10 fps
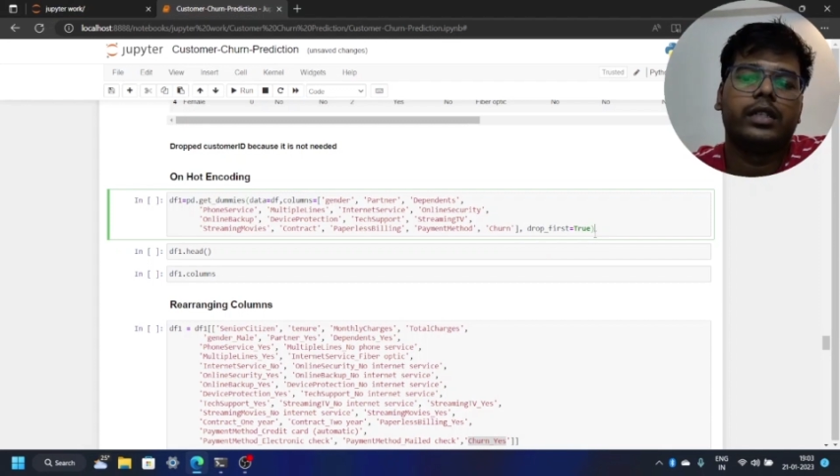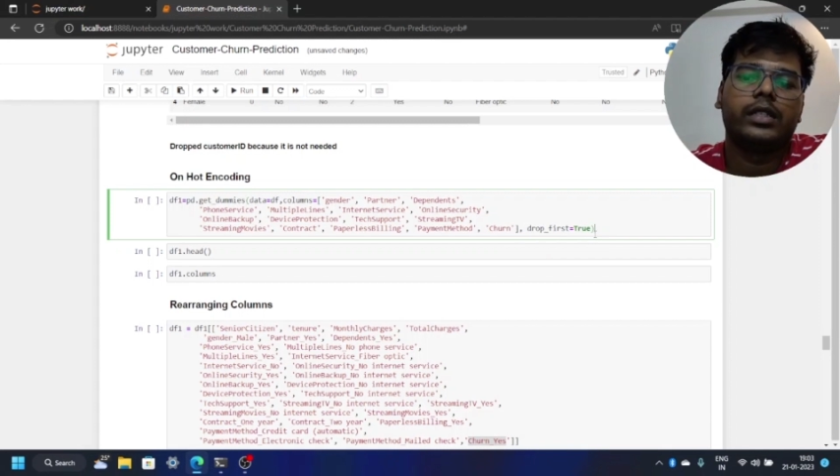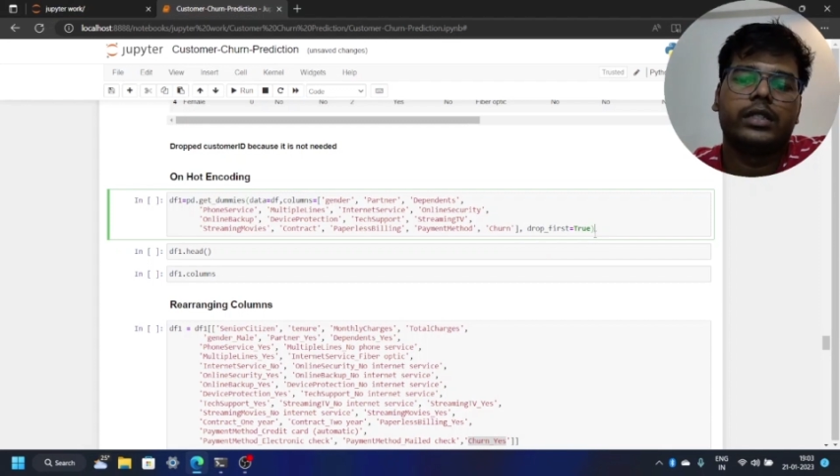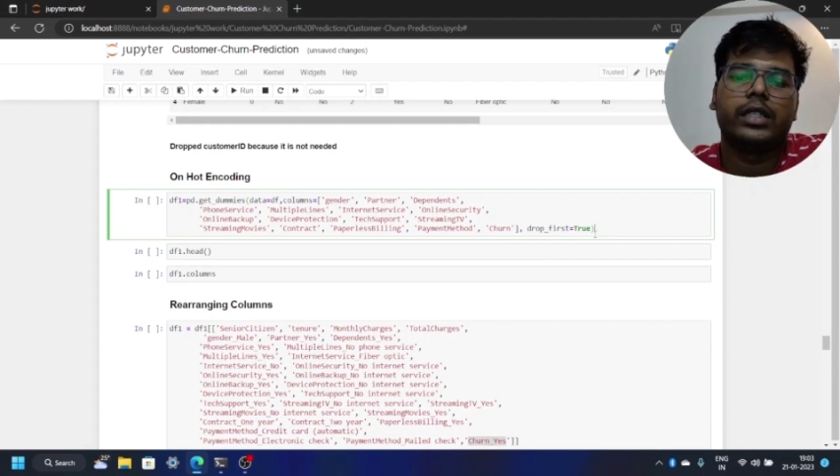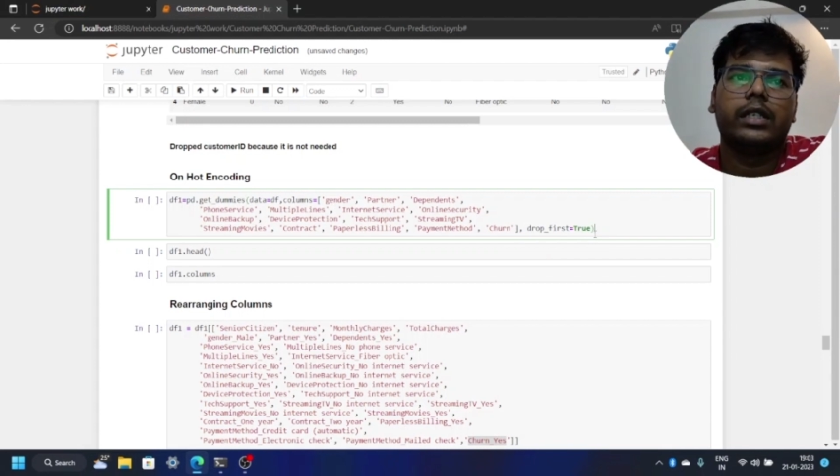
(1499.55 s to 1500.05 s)

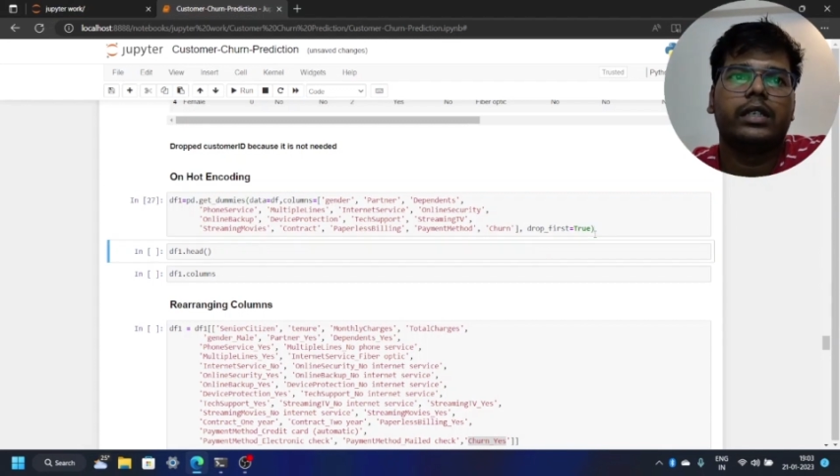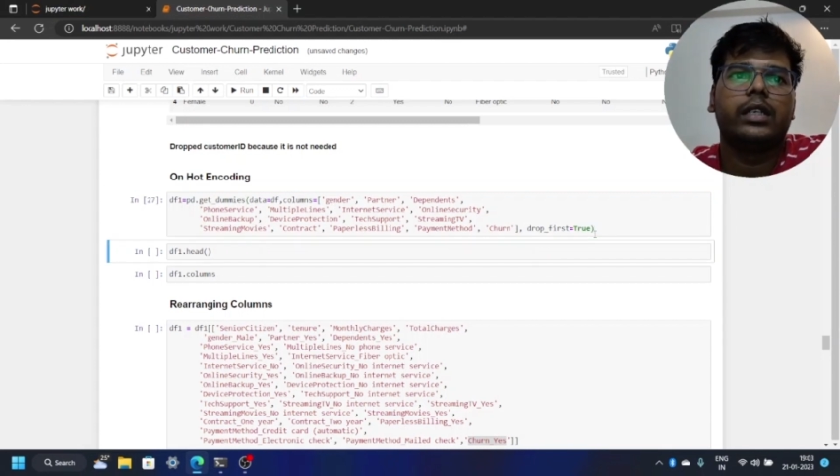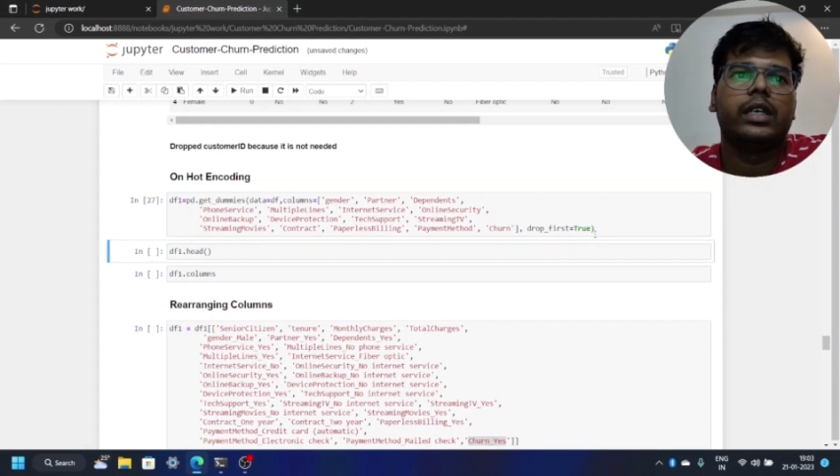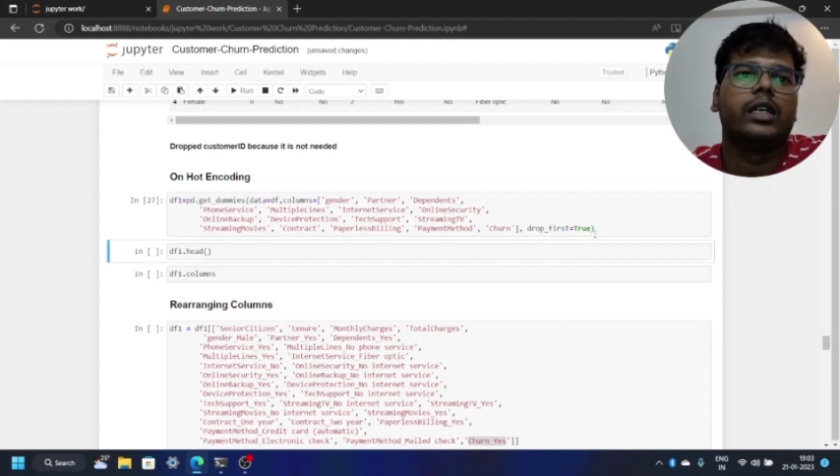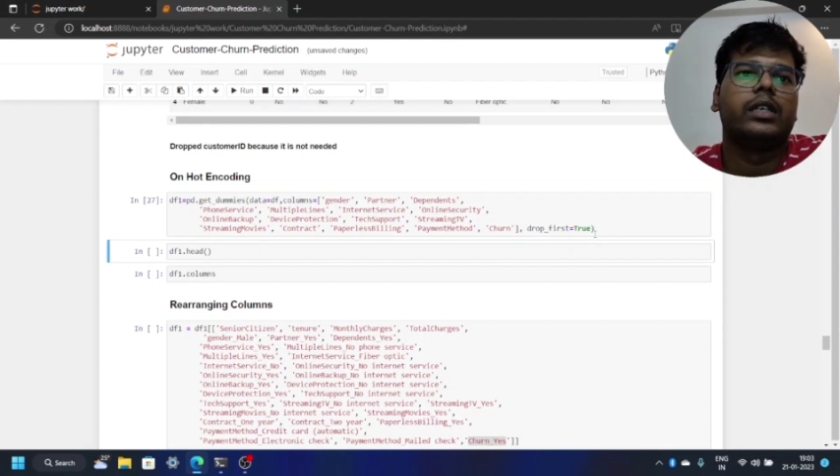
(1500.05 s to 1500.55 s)
this cell
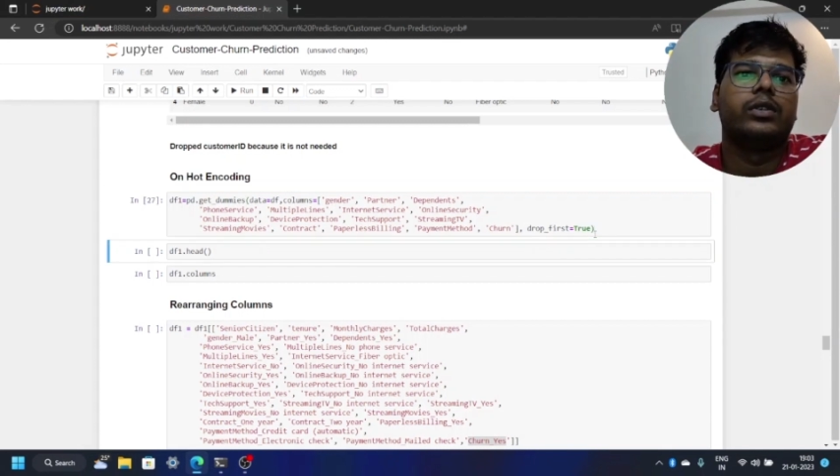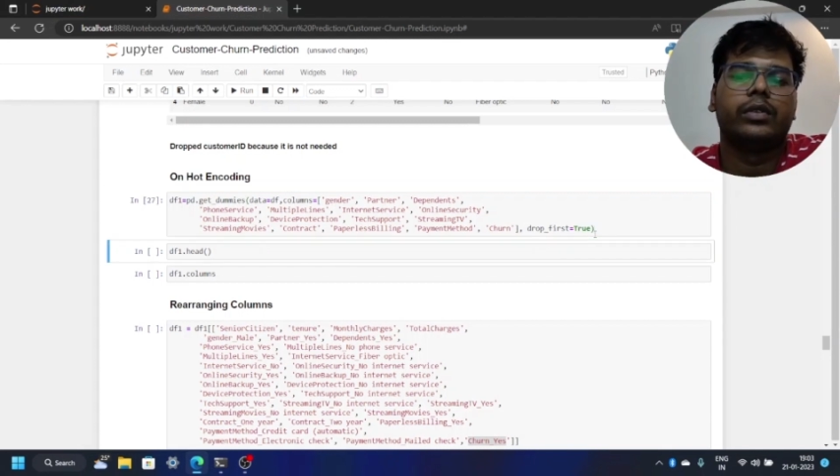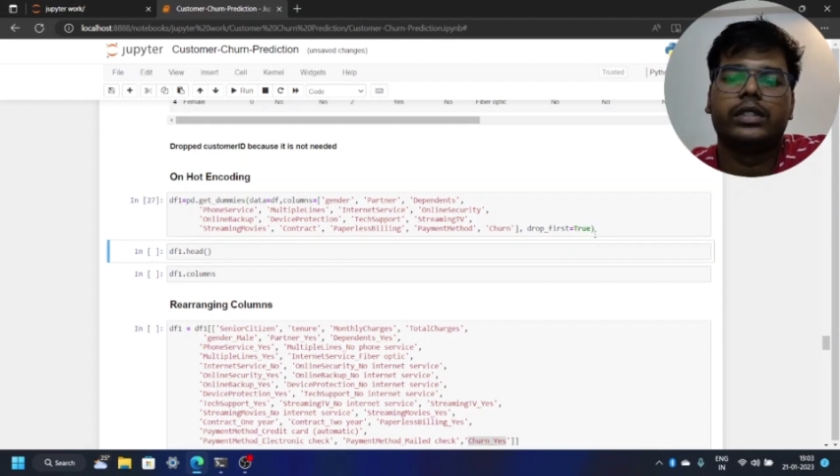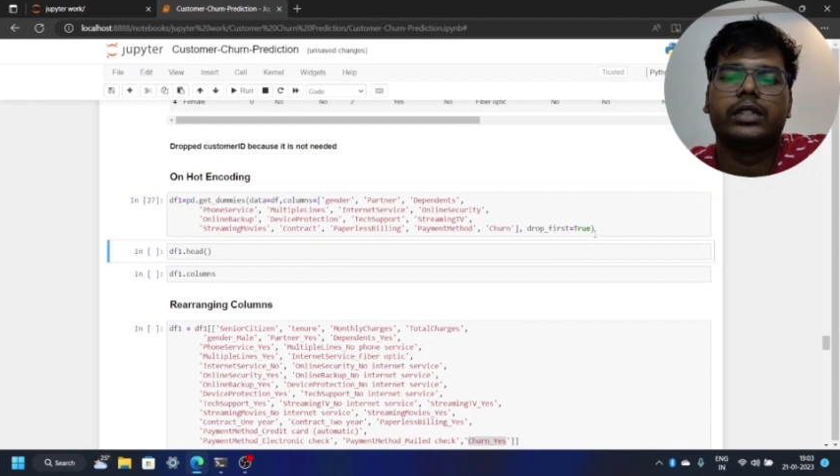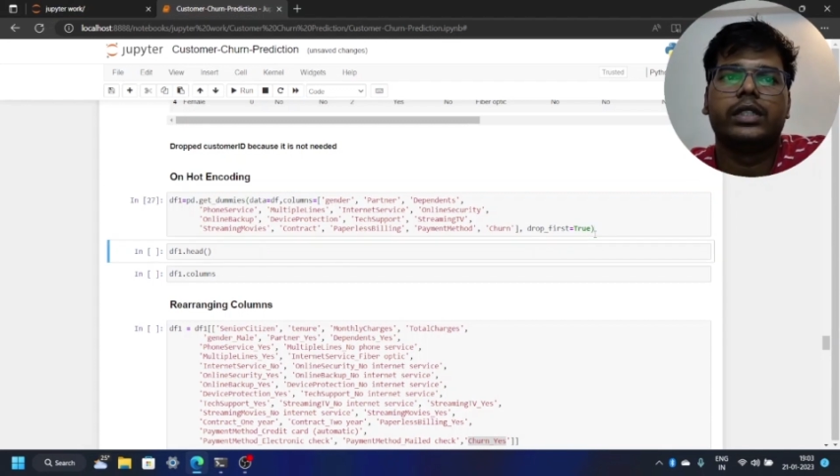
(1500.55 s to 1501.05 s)
and you
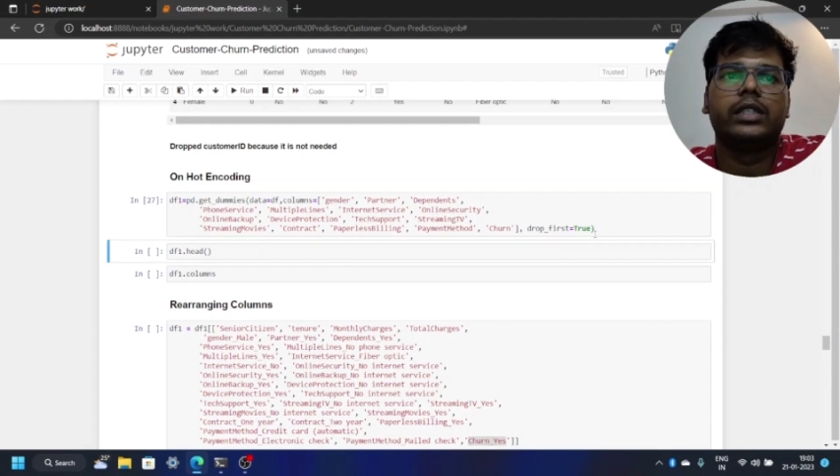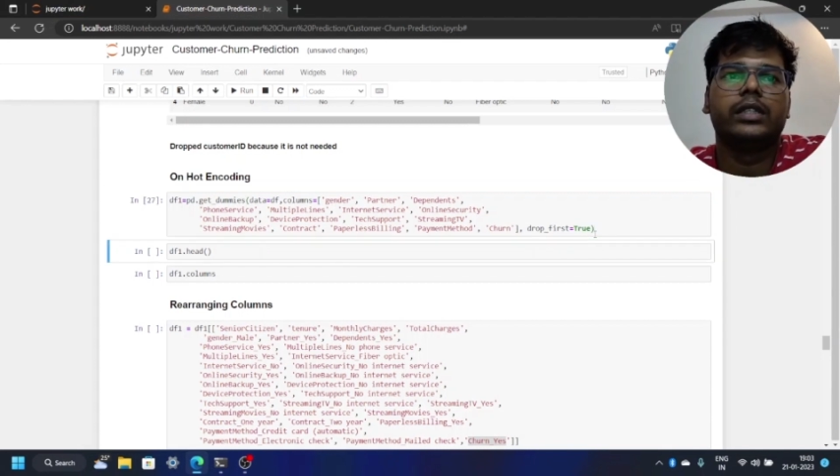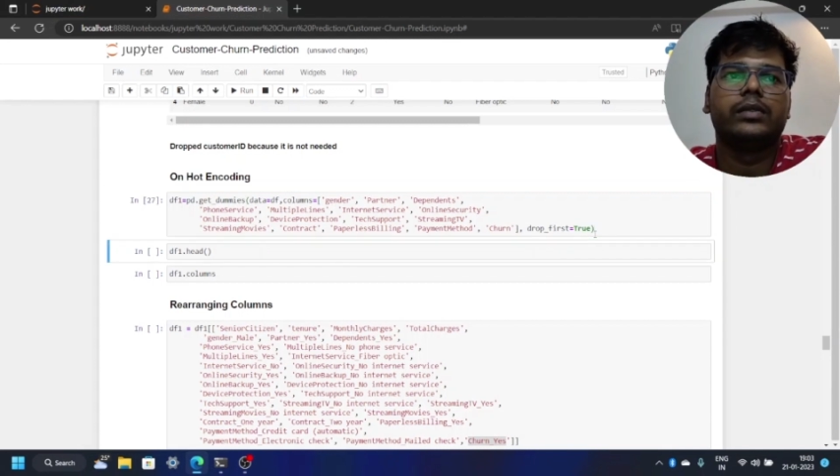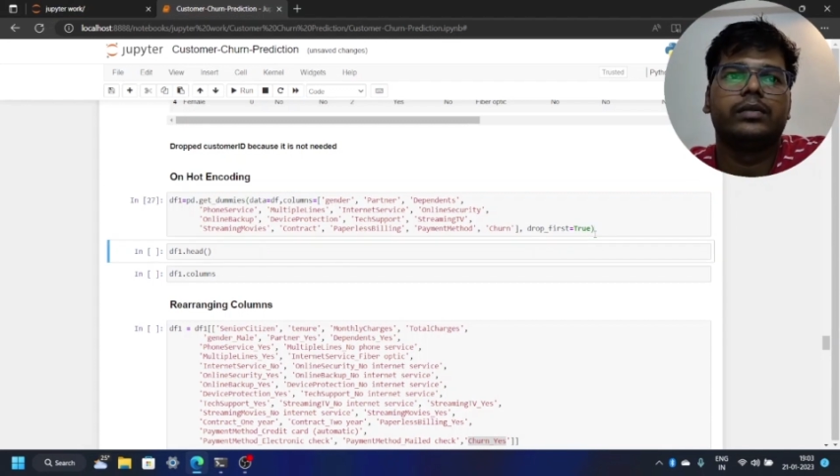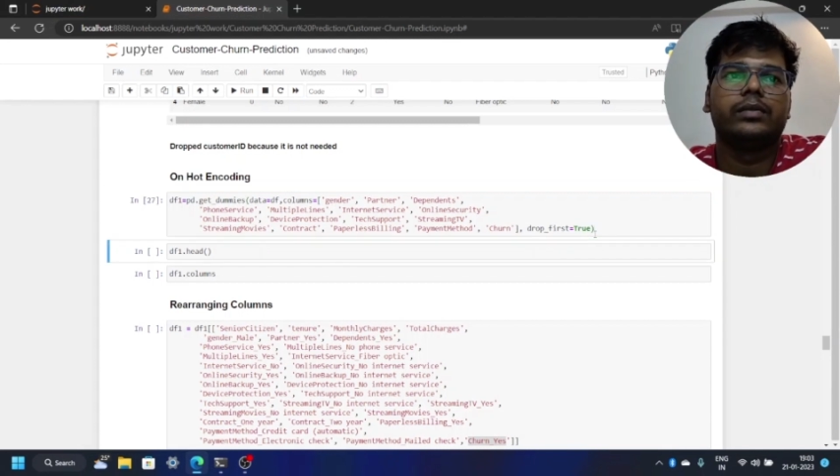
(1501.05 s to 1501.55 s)
will see